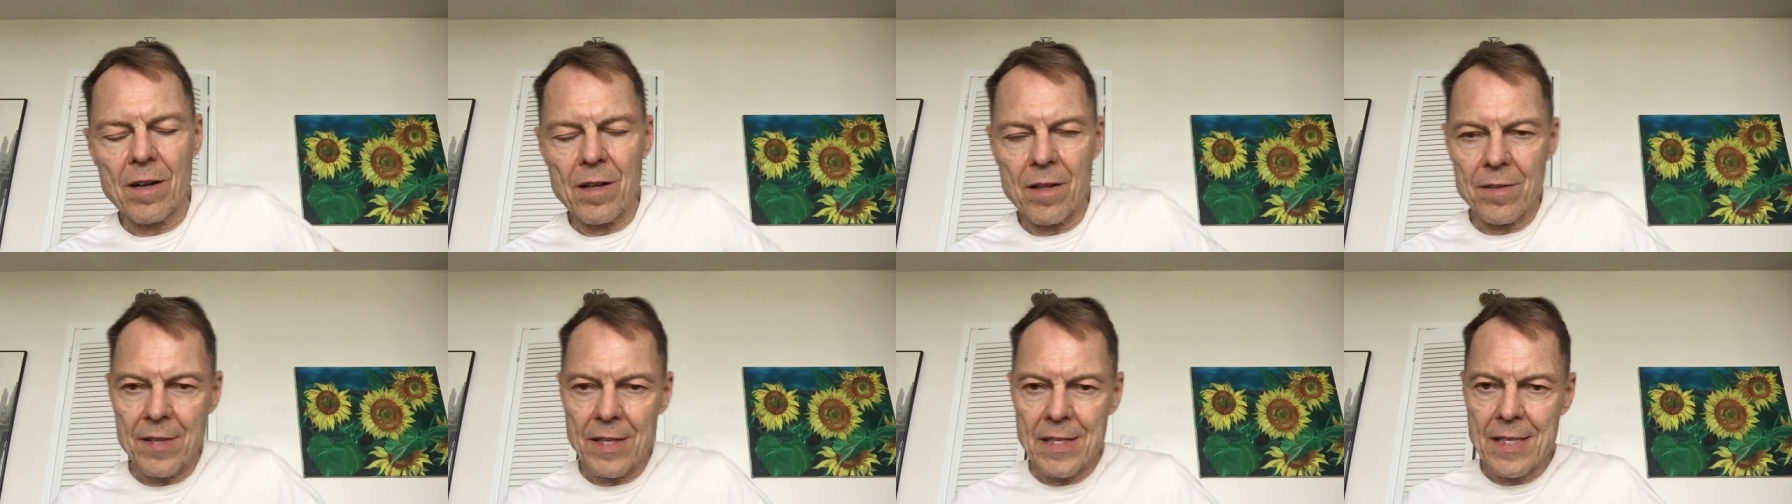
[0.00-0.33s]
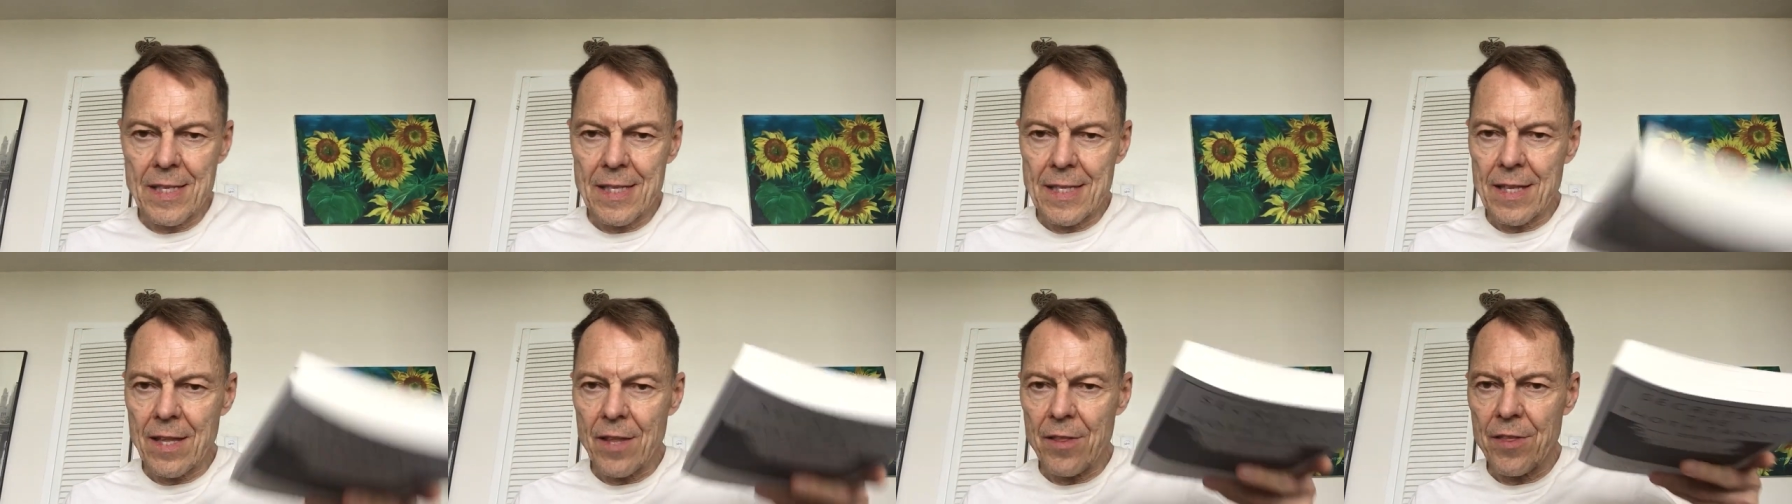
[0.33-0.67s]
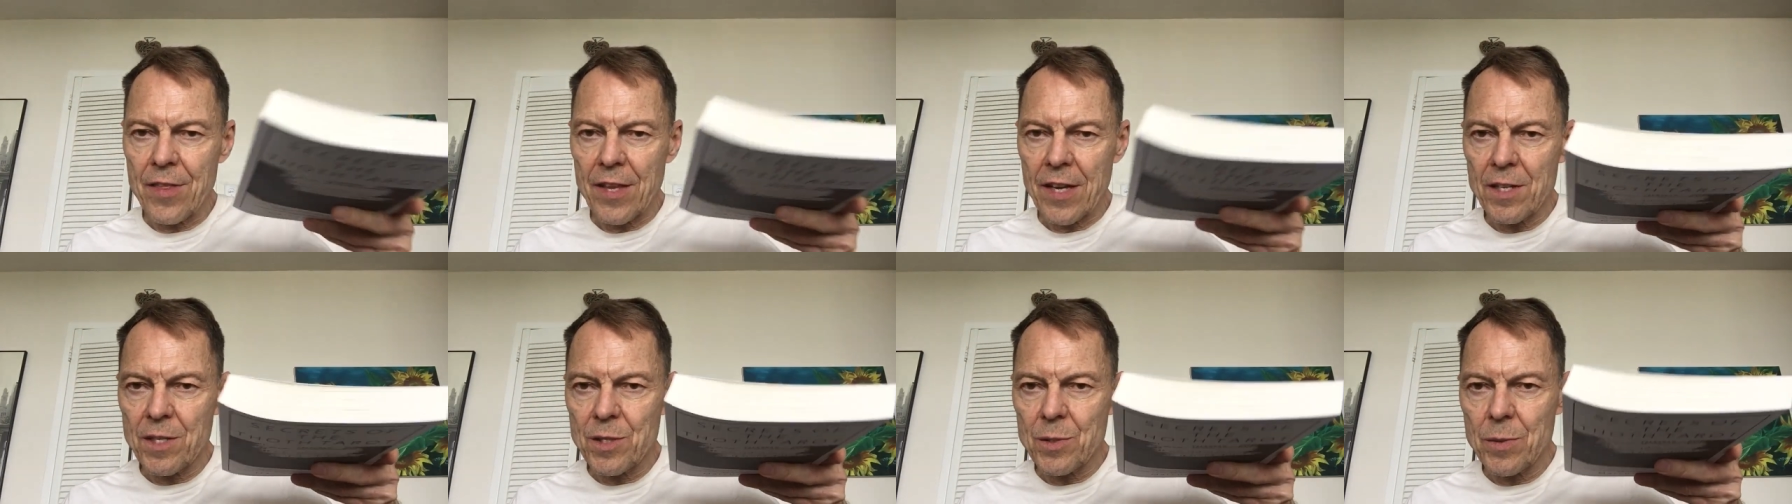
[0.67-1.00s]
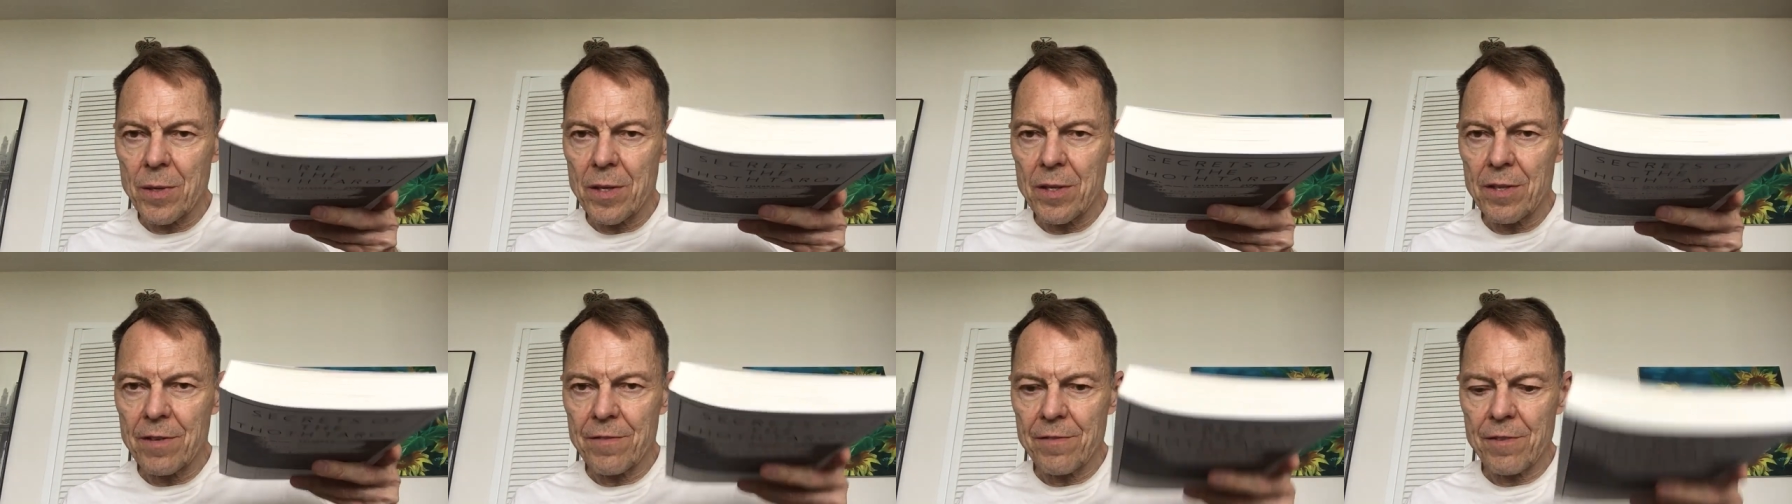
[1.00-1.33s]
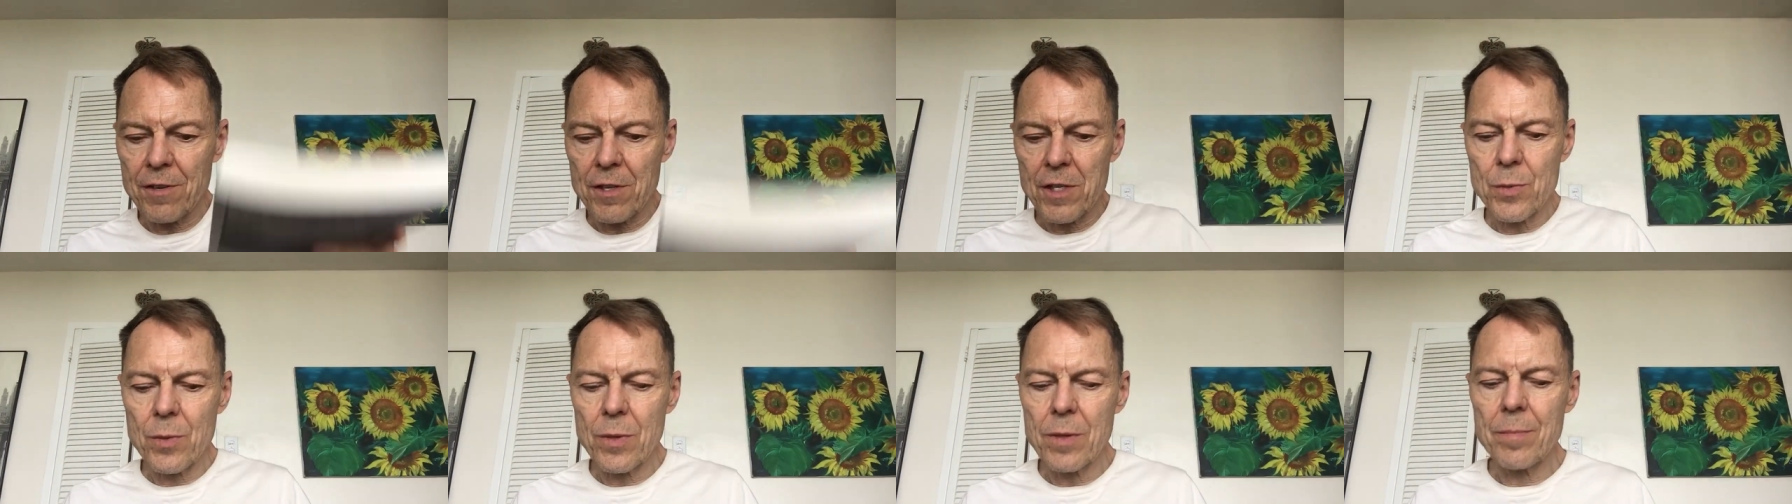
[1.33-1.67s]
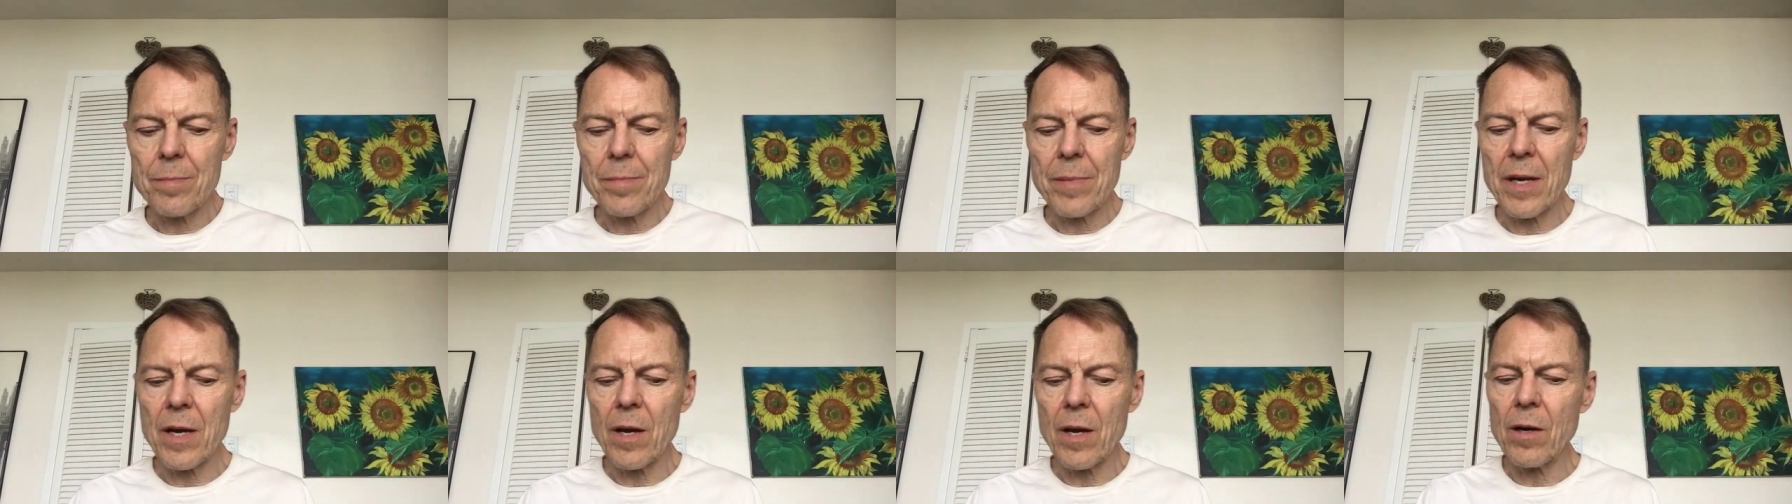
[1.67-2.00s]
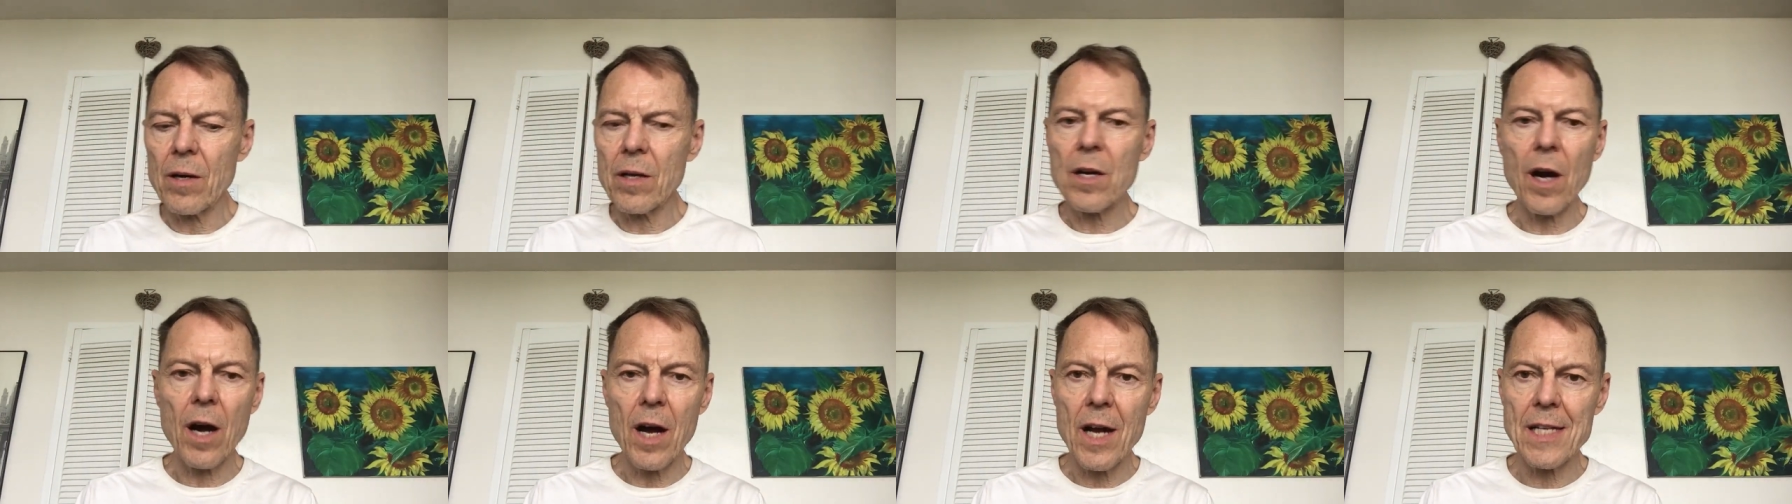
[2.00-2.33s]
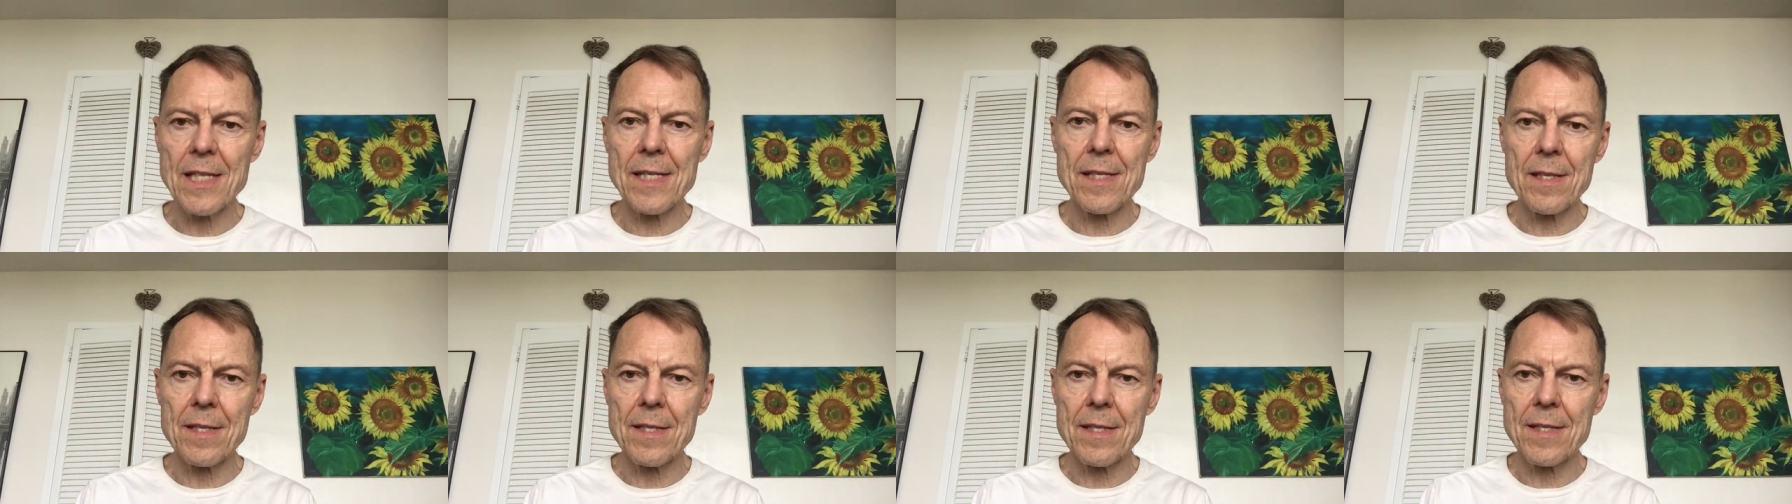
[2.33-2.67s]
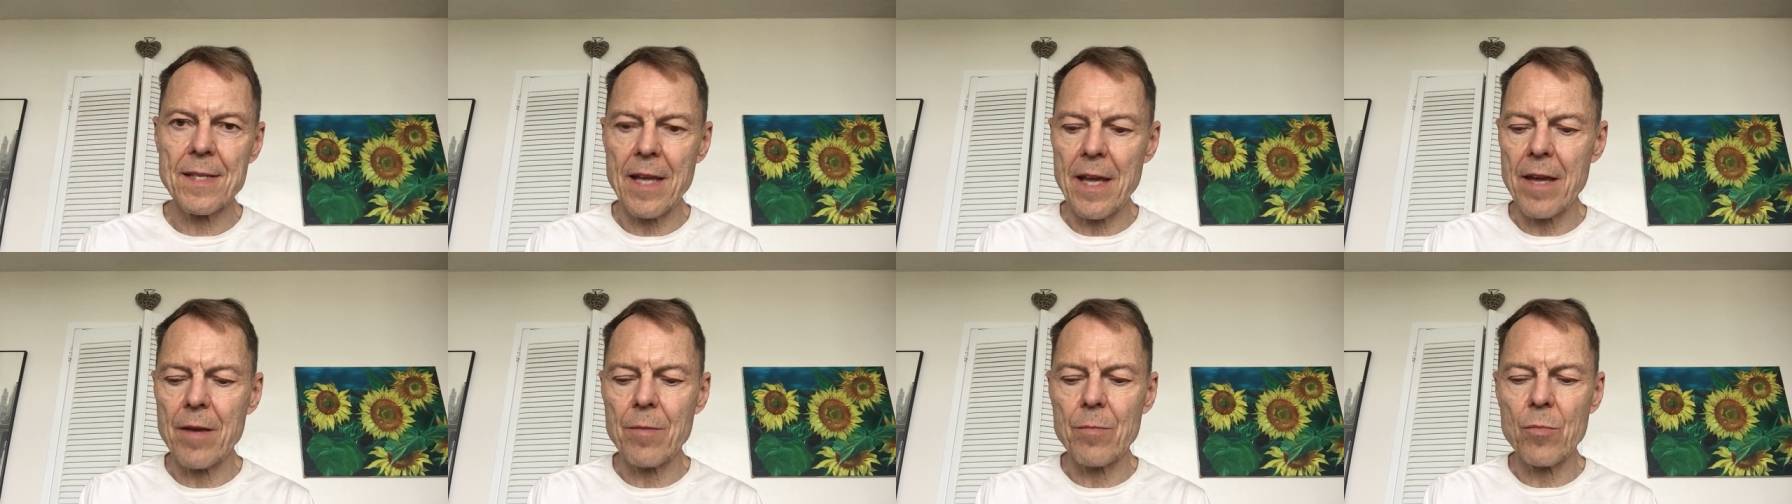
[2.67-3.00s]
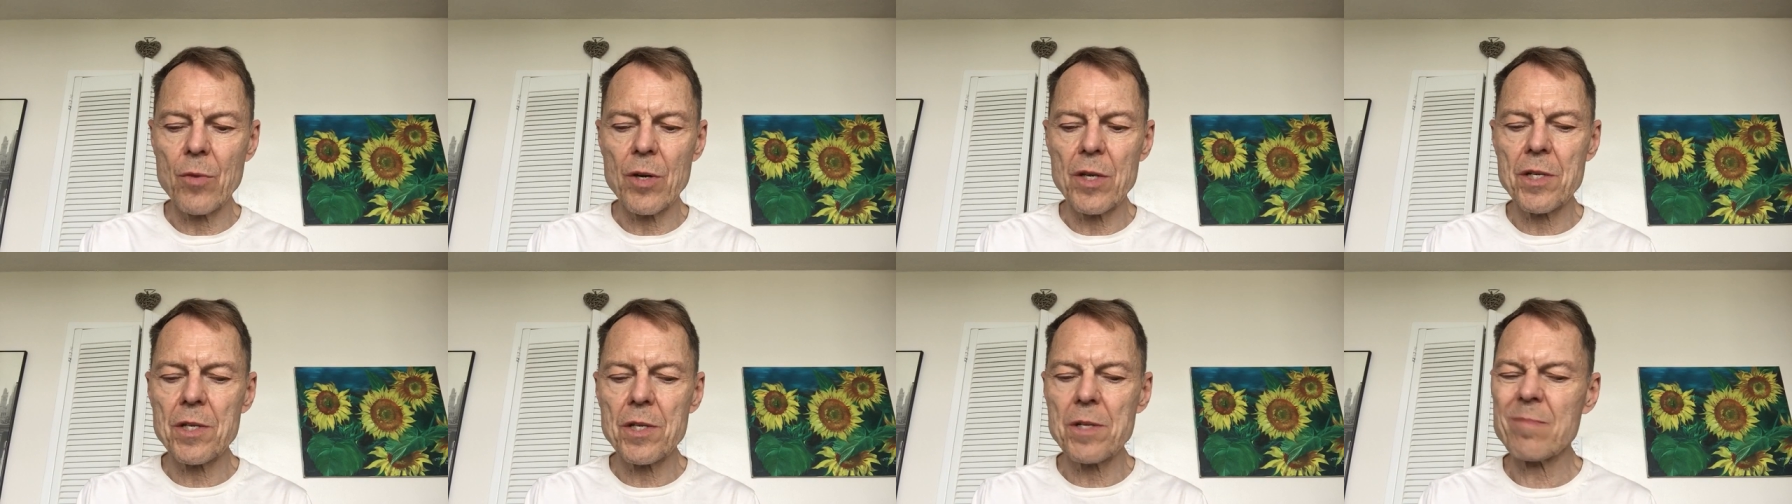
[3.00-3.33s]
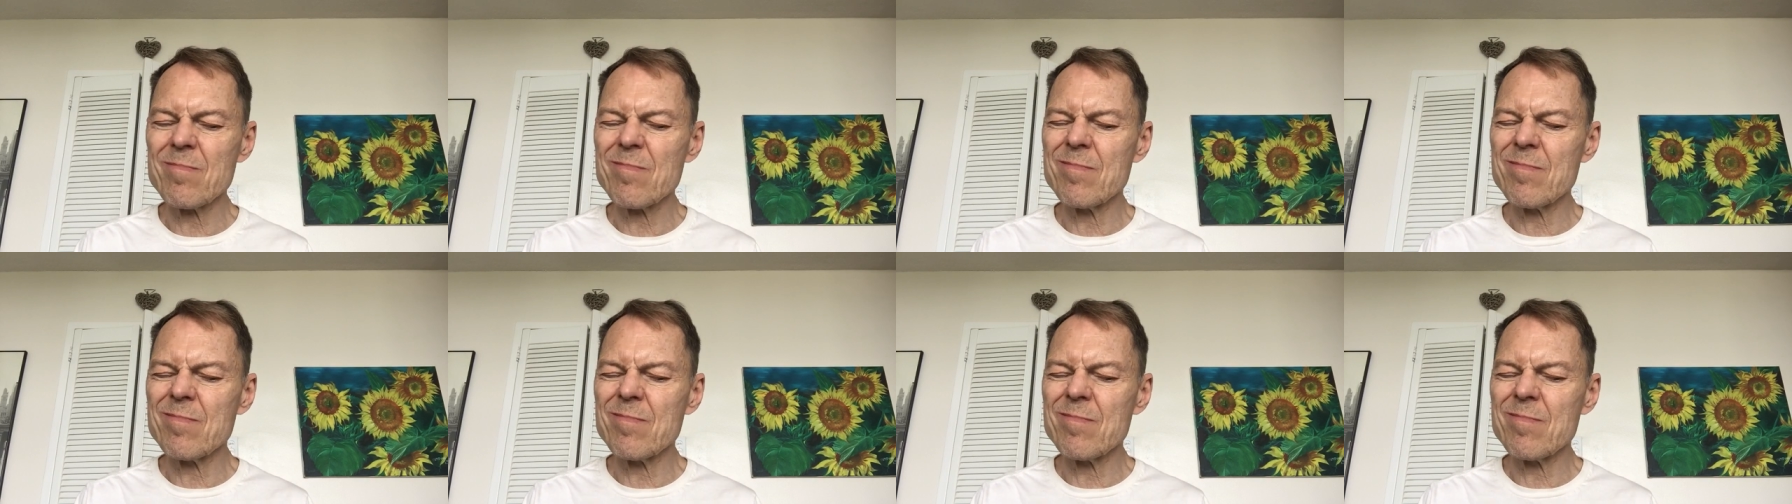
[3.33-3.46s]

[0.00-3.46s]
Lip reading: This is the thickest one, the first one, but all cost the same, which